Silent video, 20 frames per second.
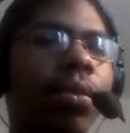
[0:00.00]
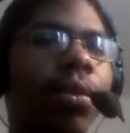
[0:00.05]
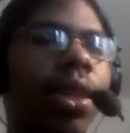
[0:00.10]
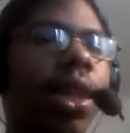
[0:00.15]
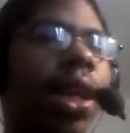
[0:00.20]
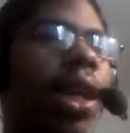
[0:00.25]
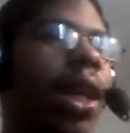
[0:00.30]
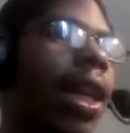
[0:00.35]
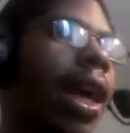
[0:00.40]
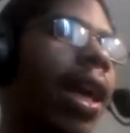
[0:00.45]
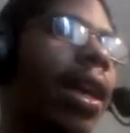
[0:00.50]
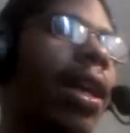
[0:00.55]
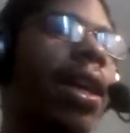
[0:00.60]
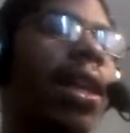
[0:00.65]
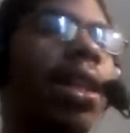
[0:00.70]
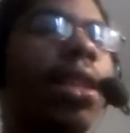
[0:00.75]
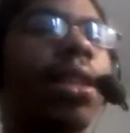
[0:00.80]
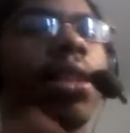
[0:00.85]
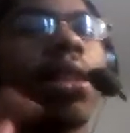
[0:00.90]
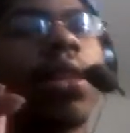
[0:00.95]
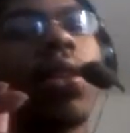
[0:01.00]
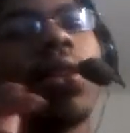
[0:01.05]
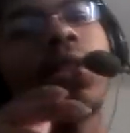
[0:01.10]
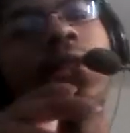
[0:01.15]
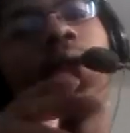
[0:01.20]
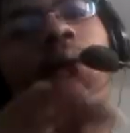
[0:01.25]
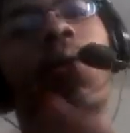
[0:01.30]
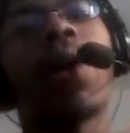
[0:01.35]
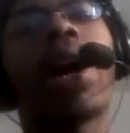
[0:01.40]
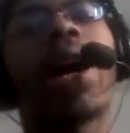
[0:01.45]
and I get
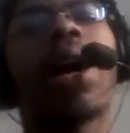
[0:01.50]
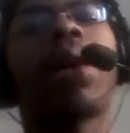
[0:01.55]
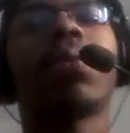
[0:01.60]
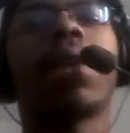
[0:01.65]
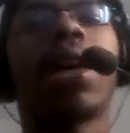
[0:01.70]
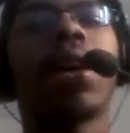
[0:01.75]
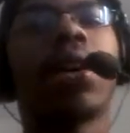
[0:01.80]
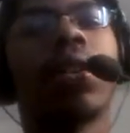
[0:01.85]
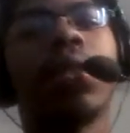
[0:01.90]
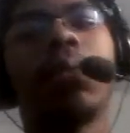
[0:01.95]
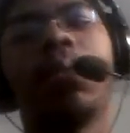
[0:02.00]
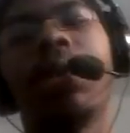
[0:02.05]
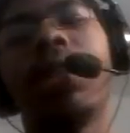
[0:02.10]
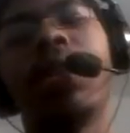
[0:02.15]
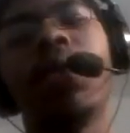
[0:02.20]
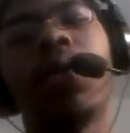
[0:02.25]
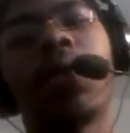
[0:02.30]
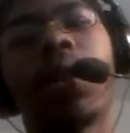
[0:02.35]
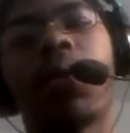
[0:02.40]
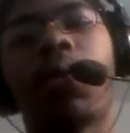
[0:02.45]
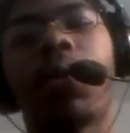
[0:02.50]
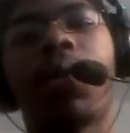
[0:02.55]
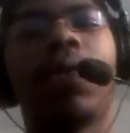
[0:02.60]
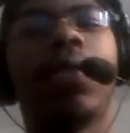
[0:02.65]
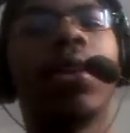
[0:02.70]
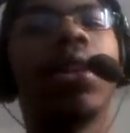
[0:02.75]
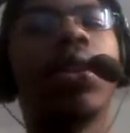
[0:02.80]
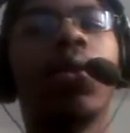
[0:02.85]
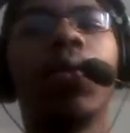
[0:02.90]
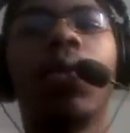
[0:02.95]
into why I'm not going to be doing a
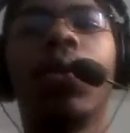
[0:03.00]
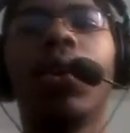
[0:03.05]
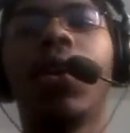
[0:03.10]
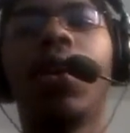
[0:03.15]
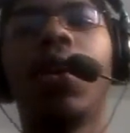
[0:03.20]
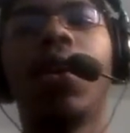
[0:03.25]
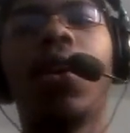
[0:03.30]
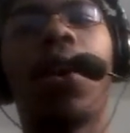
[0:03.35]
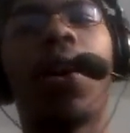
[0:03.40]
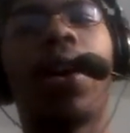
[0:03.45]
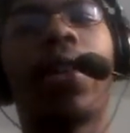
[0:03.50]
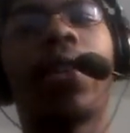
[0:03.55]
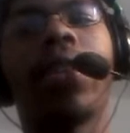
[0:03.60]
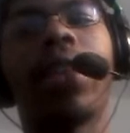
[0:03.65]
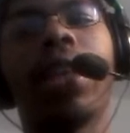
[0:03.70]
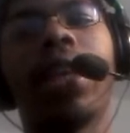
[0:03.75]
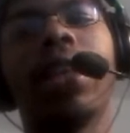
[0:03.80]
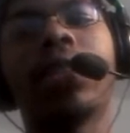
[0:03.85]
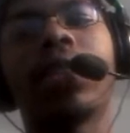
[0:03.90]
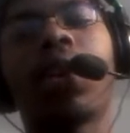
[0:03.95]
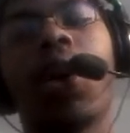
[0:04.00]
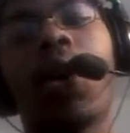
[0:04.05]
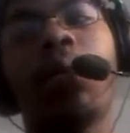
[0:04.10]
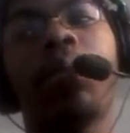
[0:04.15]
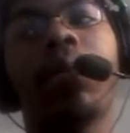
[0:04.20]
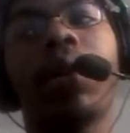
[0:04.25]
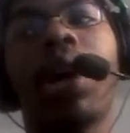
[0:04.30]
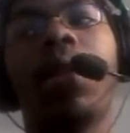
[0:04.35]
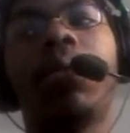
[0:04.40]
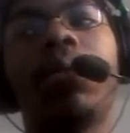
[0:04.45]
review on this or
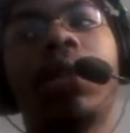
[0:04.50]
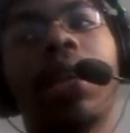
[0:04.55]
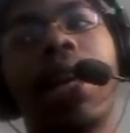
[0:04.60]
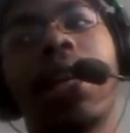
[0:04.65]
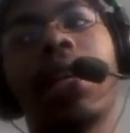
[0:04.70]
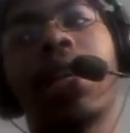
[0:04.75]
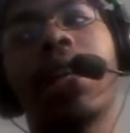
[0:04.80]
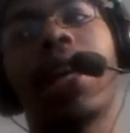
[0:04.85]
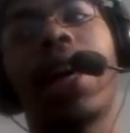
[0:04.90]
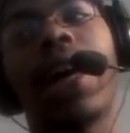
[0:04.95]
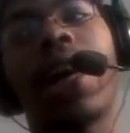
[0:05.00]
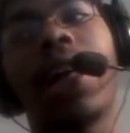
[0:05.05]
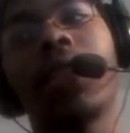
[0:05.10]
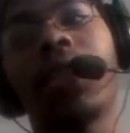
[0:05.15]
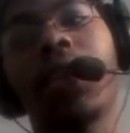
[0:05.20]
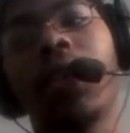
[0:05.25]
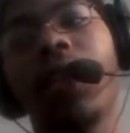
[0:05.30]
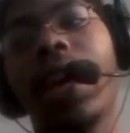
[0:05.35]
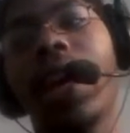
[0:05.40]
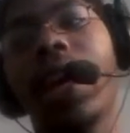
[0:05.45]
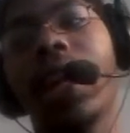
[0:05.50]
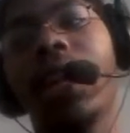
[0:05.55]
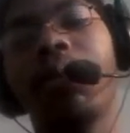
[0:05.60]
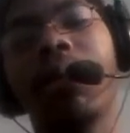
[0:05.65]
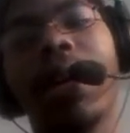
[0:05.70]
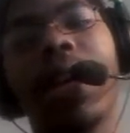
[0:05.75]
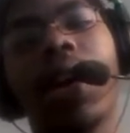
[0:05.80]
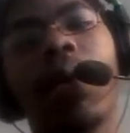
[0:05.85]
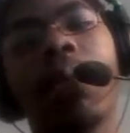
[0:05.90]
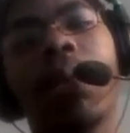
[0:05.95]
probably any other anime
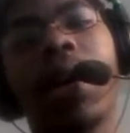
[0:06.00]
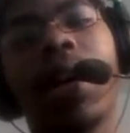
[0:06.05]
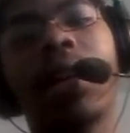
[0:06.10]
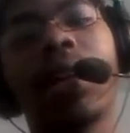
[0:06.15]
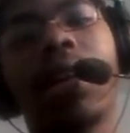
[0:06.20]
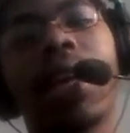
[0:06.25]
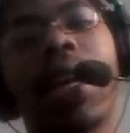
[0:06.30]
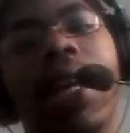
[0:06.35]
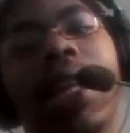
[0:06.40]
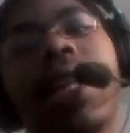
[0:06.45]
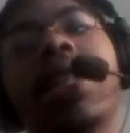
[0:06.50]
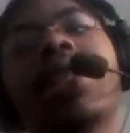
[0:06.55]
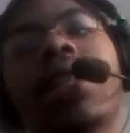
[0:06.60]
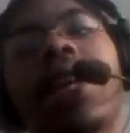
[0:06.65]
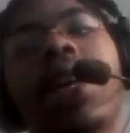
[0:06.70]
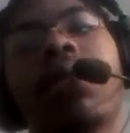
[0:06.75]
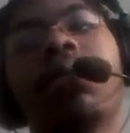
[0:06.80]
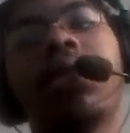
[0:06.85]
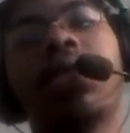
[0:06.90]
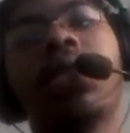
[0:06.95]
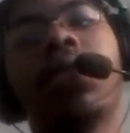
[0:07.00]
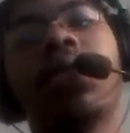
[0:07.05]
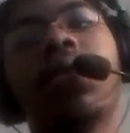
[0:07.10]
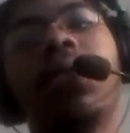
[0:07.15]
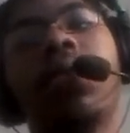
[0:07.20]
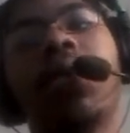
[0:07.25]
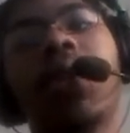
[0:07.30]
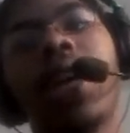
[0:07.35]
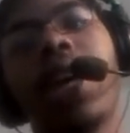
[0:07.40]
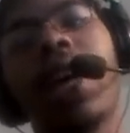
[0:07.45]
or manga anytime soon.
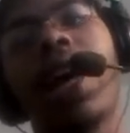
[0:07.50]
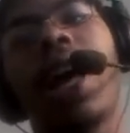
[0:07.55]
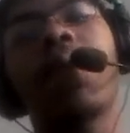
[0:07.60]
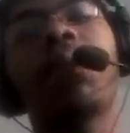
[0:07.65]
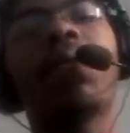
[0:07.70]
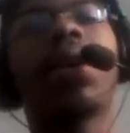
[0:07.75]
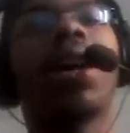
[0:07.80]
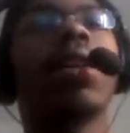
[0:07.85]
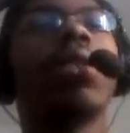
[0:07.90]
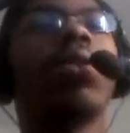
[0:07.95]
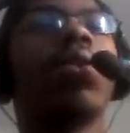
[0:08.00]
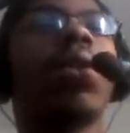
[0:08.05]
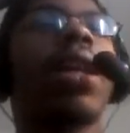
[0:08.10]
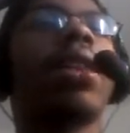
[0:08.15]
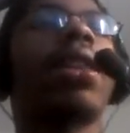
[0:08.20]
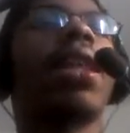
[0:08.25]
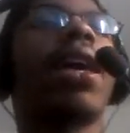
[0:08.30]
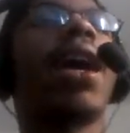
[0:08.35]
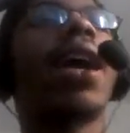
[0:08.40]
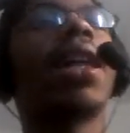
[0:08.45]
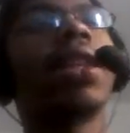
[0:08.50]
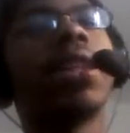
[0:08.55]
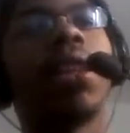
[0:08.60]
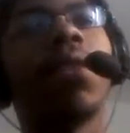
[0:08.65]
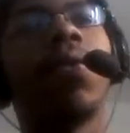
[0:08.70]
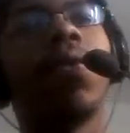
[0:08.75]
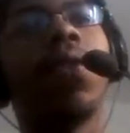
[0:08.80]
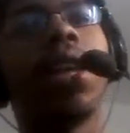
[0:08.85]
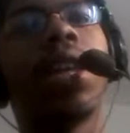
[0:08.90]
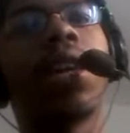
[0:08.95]
I'll probably do that at the end of the
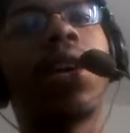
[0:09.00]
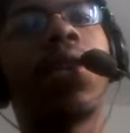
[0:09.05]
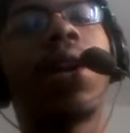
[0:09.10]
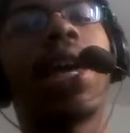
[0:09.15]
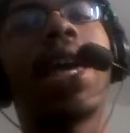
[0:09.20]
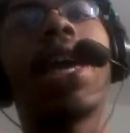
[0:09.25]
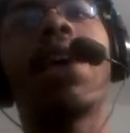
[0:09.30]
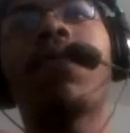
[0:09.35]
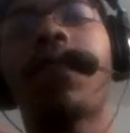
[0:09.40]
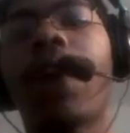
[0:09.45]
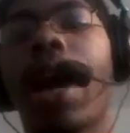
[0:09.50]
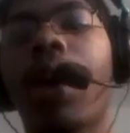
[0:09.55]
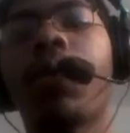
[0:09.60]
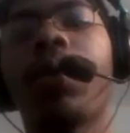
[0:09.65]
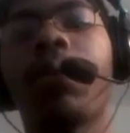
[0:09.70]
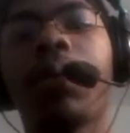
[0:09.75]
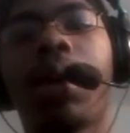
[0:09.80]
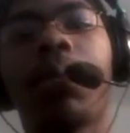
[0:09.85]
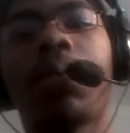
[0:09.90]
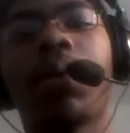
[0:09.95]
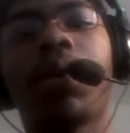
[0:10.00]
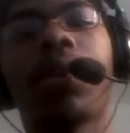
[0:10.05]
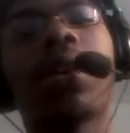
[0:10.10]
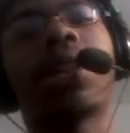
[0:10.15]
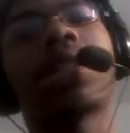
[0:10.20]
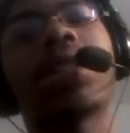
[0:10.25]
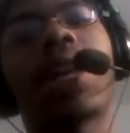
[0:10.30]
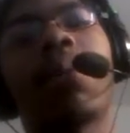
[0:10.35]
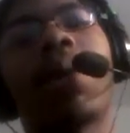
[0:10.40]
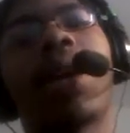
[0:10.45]
video if I remember,
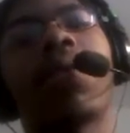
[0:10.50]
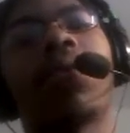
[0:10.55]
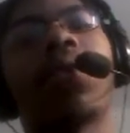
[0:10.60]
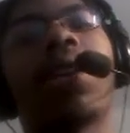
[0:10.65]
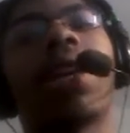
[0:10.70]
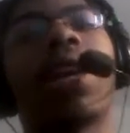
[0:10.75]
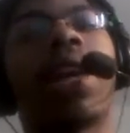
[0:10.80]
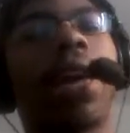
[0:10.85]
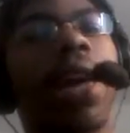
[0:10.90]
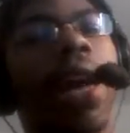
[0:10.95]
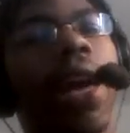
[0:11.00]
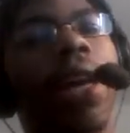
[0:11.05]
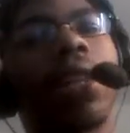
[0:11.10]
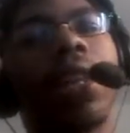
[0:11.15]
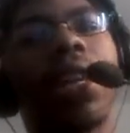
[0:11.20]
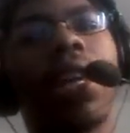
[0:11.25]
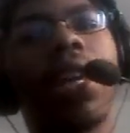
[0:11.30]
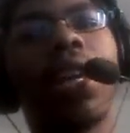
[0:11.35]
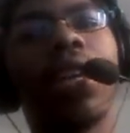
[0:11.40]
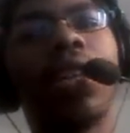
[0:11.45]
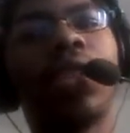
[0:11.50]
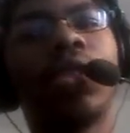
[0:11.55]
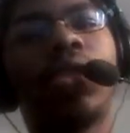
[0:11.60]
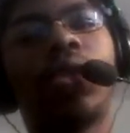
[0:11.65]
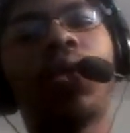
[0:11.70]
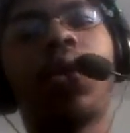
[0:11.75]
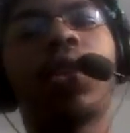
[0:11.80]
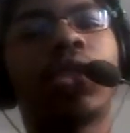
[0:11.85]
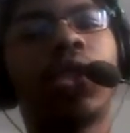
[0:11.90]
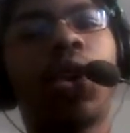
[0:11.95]
because I might forget. I got
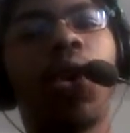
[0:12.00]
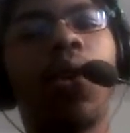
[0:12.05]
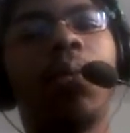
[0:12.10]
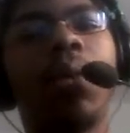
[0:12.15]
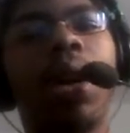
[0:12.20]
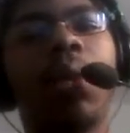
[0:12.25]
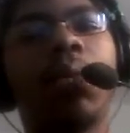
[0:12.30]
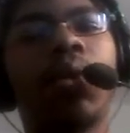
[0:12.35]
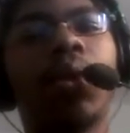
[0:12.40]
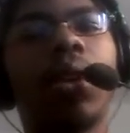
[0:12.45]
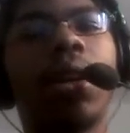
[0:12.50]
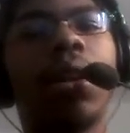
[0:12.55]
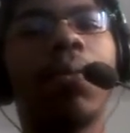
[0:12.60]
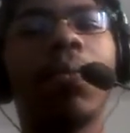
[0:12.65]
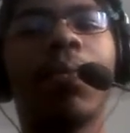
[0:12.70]
short-term memory.